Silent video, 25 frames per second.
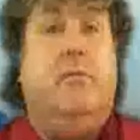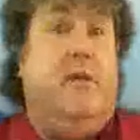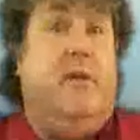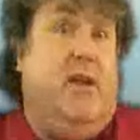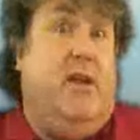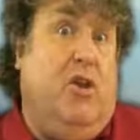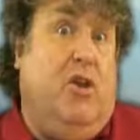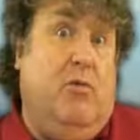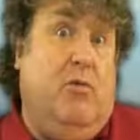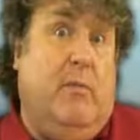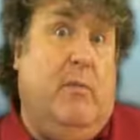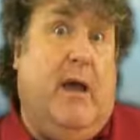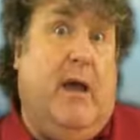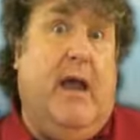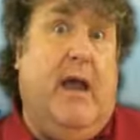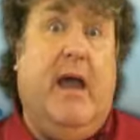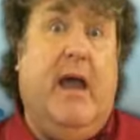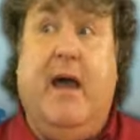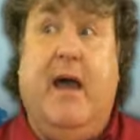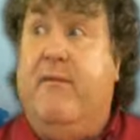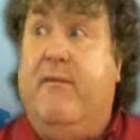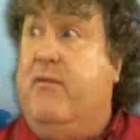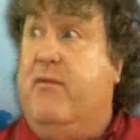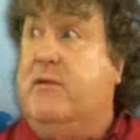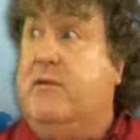that you might
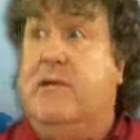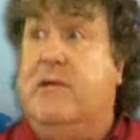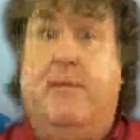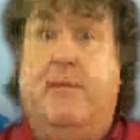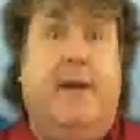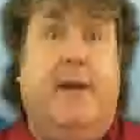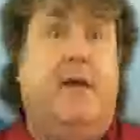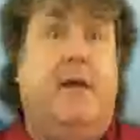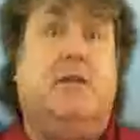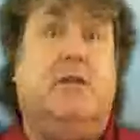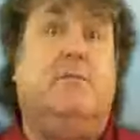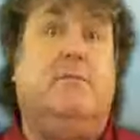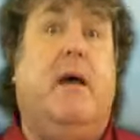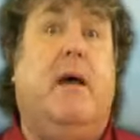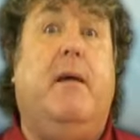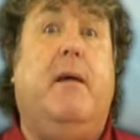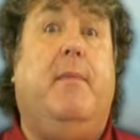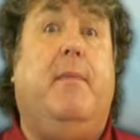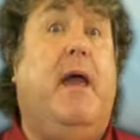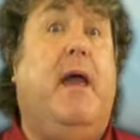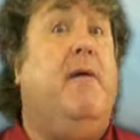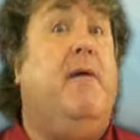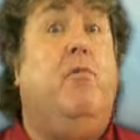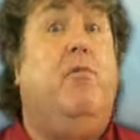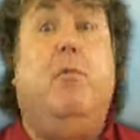have or somebody else might be
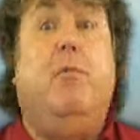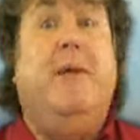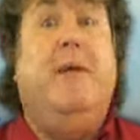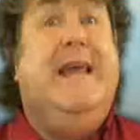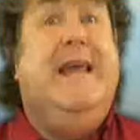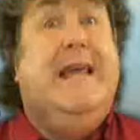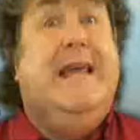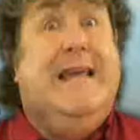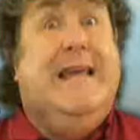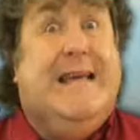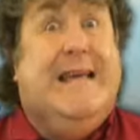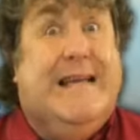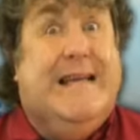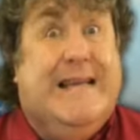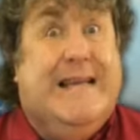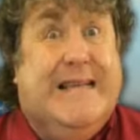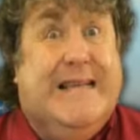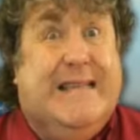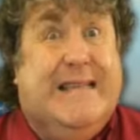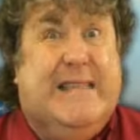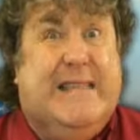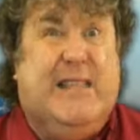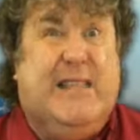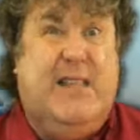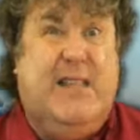have will be
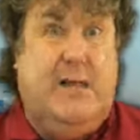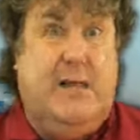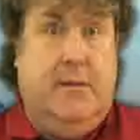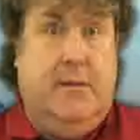eased.